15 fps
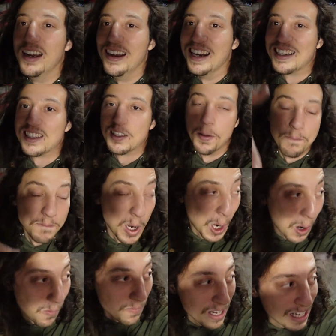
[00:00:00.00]
It's the
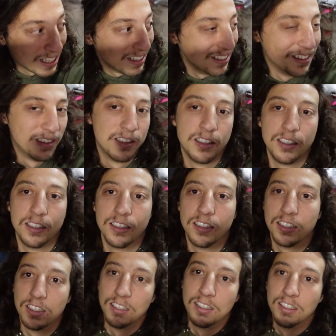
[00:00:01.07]
moment
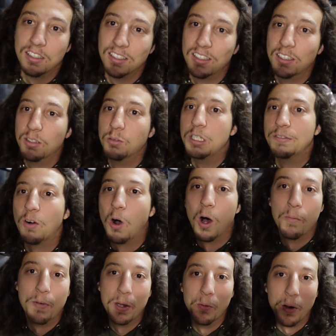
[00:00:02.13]
we've
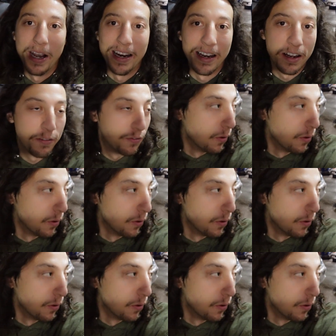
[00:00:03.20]
all been waiting